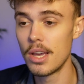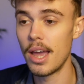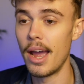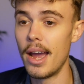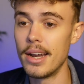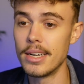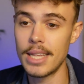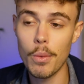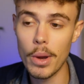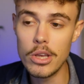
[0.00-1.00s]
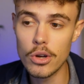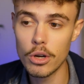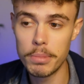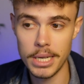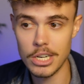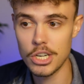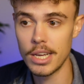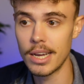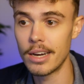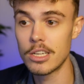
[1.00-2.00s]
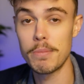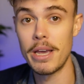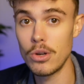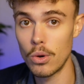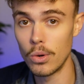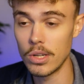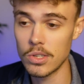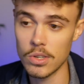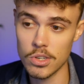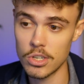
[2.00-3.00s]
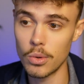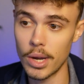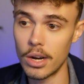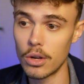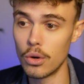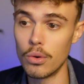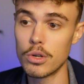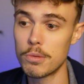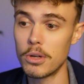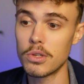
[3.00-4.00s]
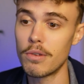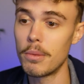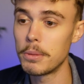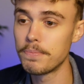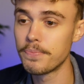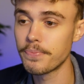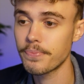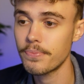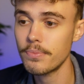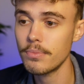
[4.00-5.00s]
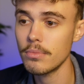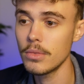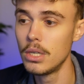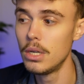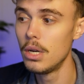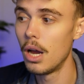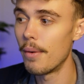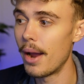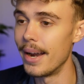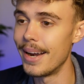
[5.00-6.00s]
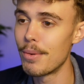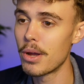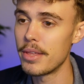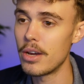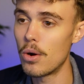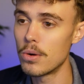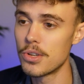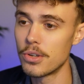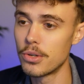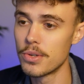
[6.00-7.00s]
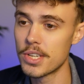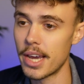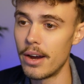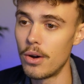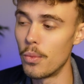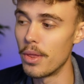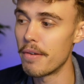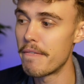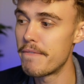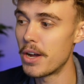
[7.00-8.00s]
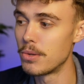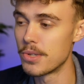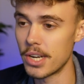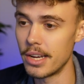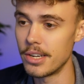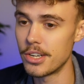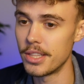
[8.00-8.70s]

And that way you could potentially, again, expand your audience and still get a good response from it. All right, now we've got the horizontal scale with funnel stage.